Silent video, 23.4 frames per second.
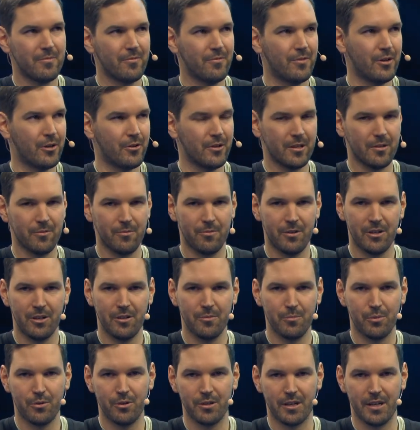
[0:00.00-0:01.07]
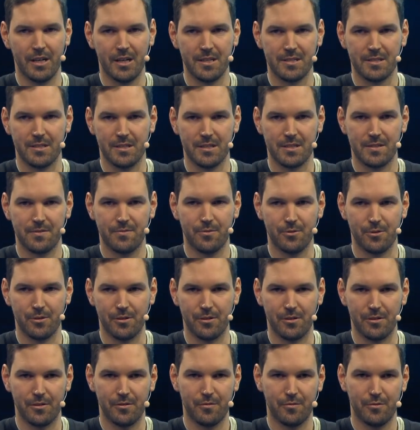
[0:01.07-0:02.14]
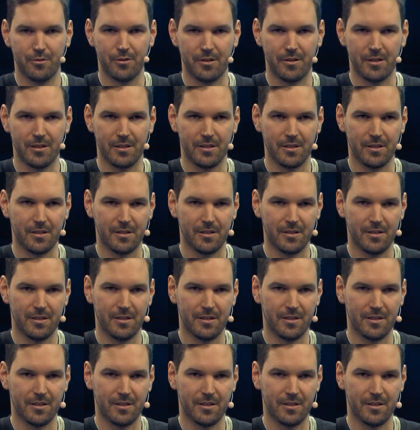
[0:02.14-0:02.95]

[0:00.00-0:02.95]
very very important assets for for the